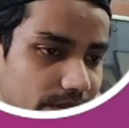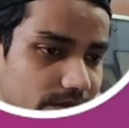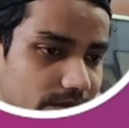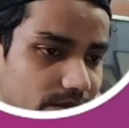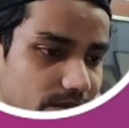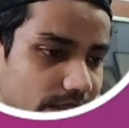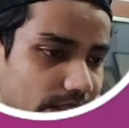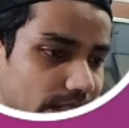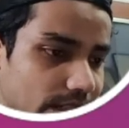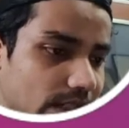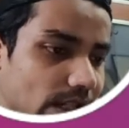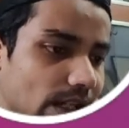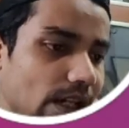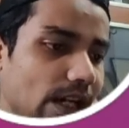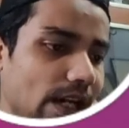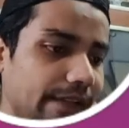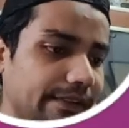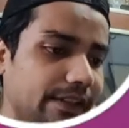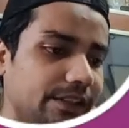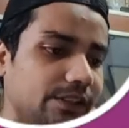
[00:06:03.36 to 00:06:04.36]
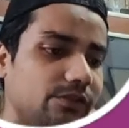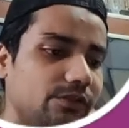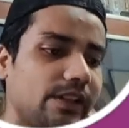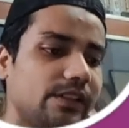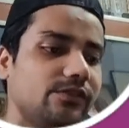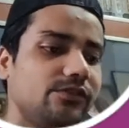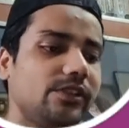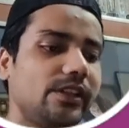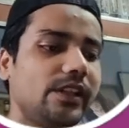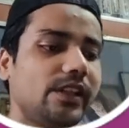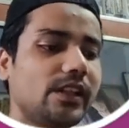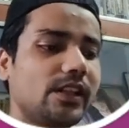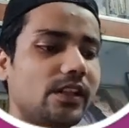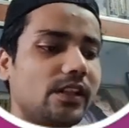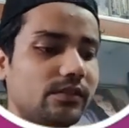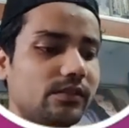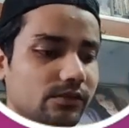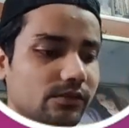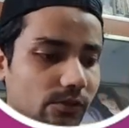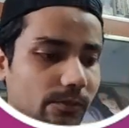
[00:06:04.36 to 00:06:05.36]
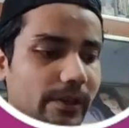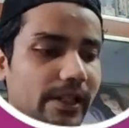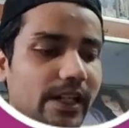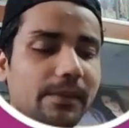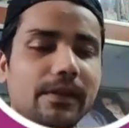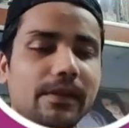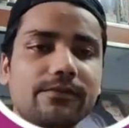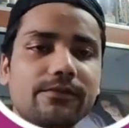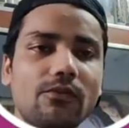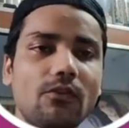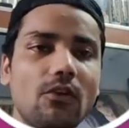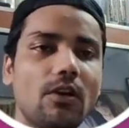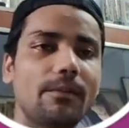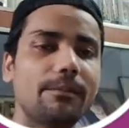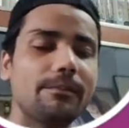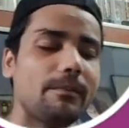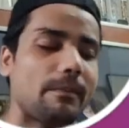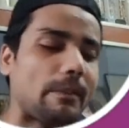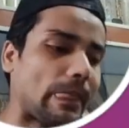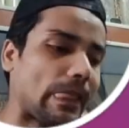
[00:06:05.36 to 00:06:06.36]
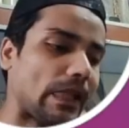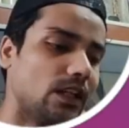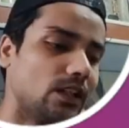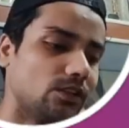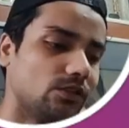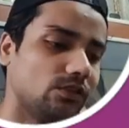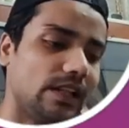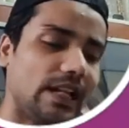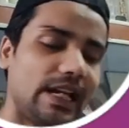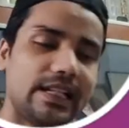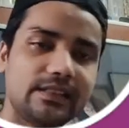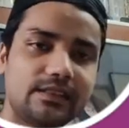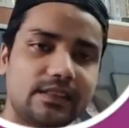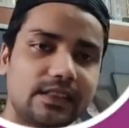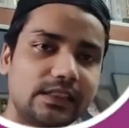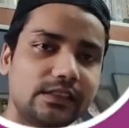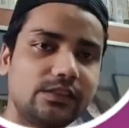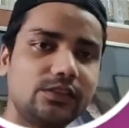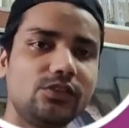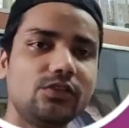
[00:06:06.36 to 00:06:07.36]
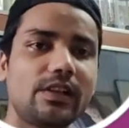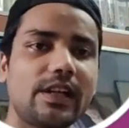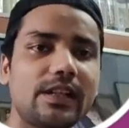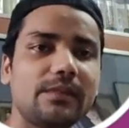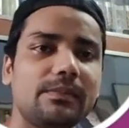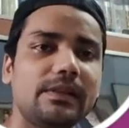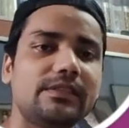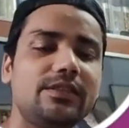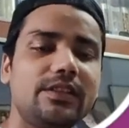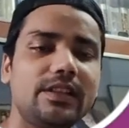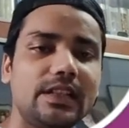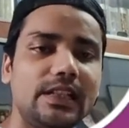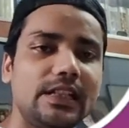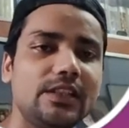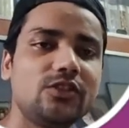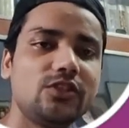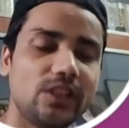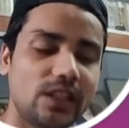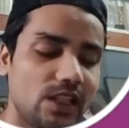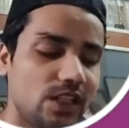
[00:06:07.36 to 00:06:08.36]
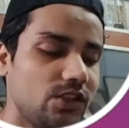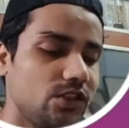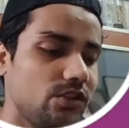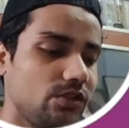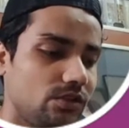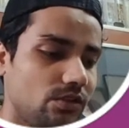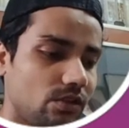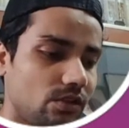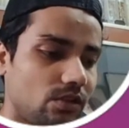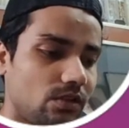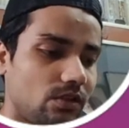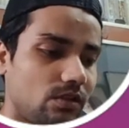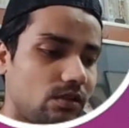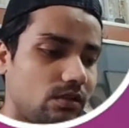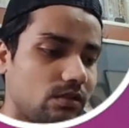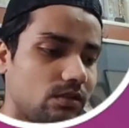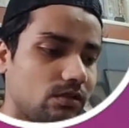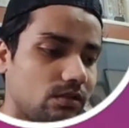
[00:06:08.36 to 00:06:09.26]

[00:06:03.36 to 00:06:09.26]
once again, and then you can see here super admin form. So like this, you can basically change your,